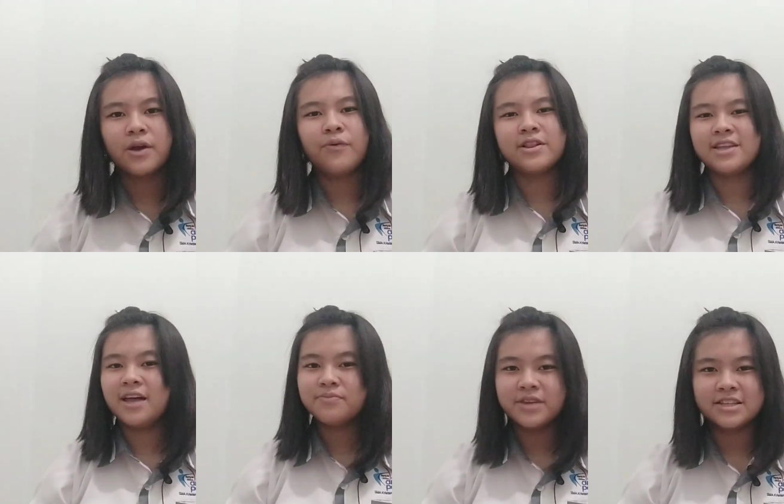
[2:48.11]
well,
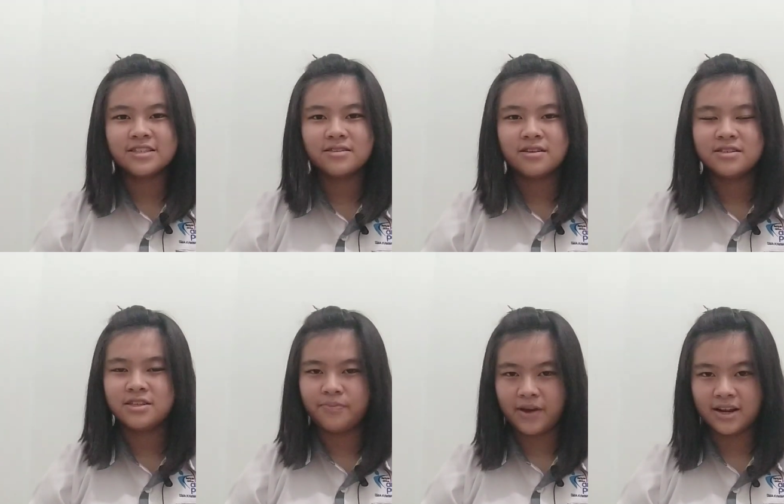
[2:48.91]
that means
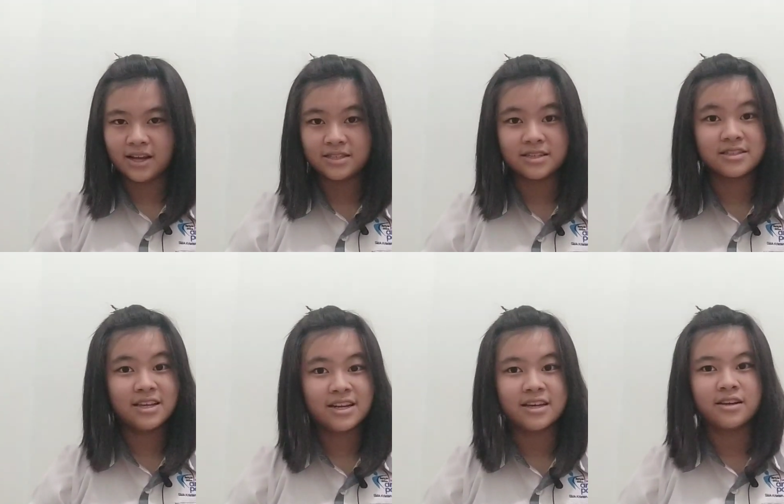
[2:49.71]
Japan has
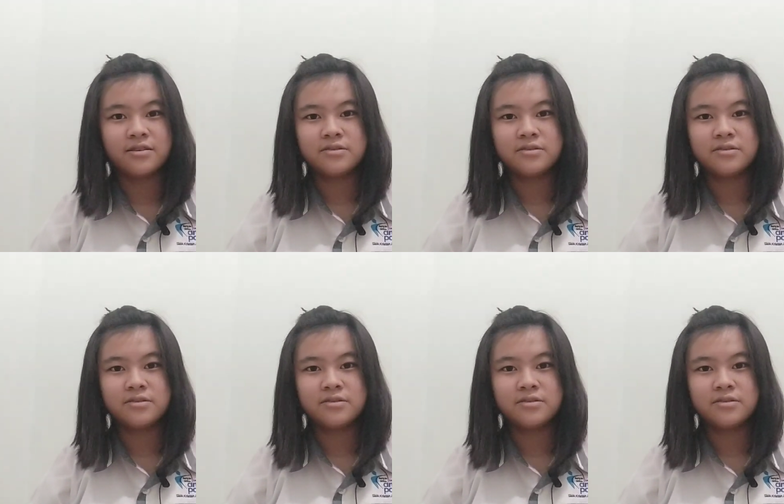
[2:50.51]
succeeded.